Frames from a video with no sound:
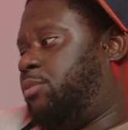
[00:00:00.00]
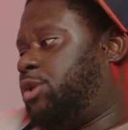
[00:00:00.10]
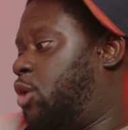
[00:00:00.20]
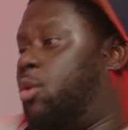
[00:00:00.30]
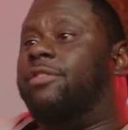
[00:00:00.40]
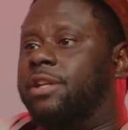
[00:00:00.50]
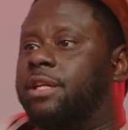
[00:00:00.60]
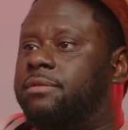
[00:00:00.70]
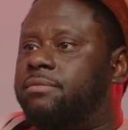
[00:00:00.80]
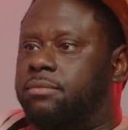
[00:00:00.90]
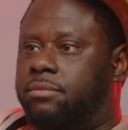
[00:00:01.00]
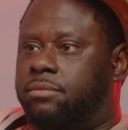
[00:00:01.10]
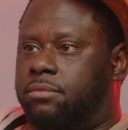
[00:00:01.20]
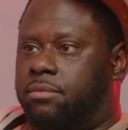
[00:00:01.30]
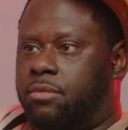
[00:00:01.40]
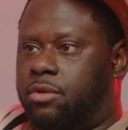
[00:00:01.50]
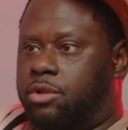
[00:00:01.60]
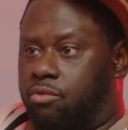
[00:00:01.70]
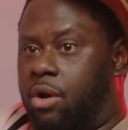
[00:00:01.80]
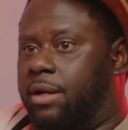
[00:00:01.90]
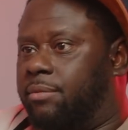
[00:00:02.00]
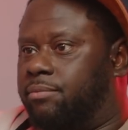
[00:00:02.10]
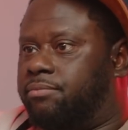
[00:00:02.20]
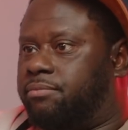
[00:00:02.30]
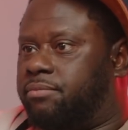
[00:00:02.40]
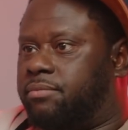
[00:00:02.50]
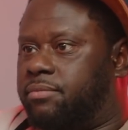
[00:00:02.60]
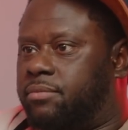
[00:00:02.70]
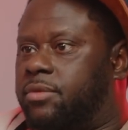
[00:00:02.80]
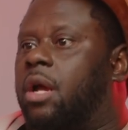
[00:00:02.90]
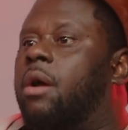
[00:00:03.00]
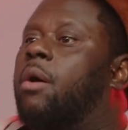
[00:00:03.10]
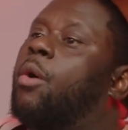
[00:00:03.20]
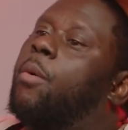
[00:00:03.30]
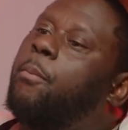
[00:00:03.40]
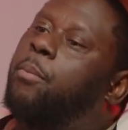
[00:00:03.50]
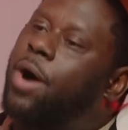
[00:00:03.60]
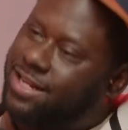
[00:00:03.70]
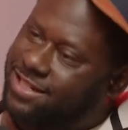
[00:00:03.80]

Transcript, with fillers: was equivalent to running. All right, nigga, yeah, nigga. But